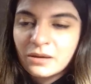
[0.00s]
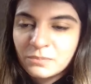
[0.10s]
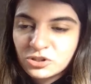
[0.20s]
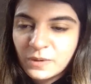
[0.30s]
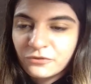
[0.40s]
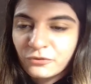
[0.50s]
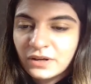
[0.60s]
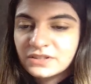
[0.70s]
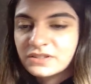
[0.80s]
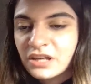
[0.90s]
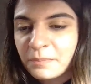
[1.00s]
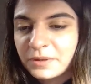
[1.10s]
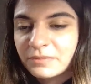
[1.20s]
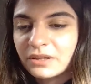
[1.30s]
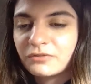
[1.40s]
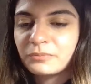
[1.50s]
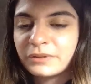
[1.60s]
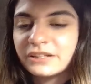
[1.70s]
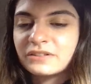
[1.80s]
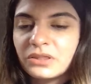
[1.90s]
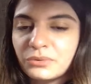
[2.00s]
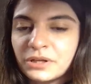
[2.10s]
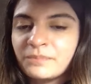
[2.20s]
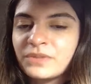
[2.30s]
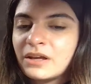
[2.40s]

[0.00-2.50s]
Bishop f1 stopping me from playing d3.